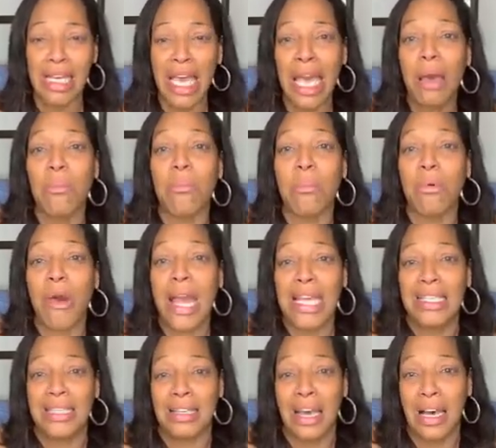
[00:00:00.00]

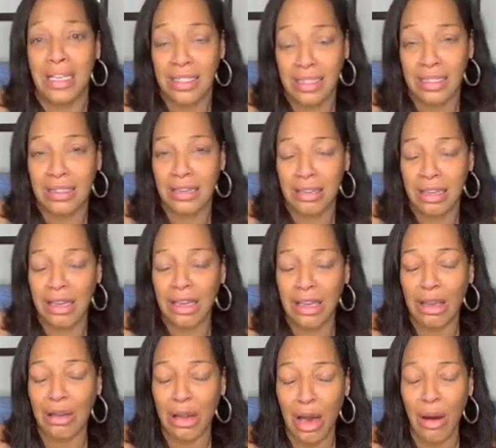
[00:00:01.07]
embrace us.
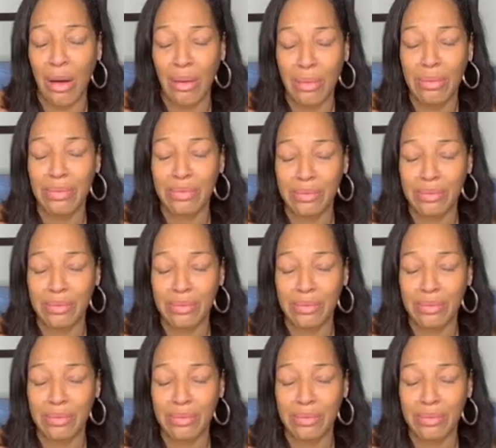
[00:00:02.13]
You know,